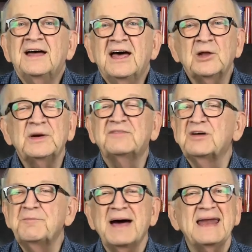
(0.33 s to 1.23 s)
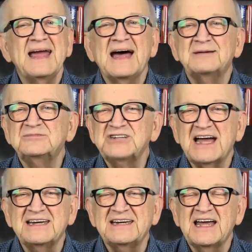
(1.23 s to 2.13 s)
Hello everybody, I'm
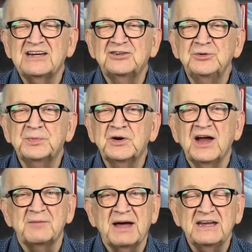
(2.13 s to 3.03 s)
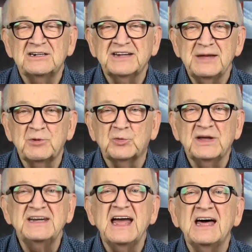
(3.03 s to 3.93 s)
Jackie K. Cooper, and my entertainment
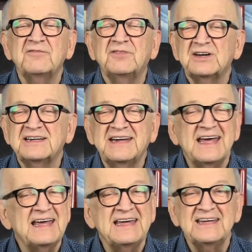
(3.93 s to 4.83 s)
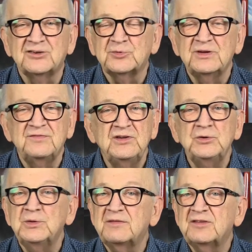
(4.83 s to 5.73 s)
rundown for today is a
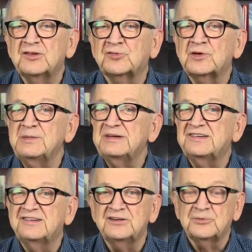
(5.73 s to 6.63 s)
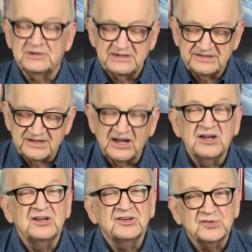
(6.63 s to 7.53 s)
review of the streaming series
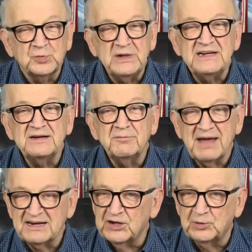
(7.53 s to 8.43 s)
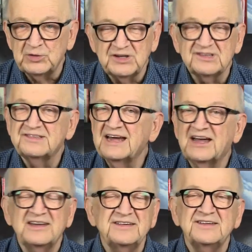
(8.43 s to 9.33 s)
Sweet Magnolias.
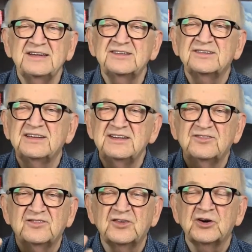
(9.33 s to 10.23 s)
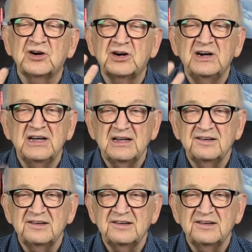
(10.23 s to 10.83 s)
Now this is the third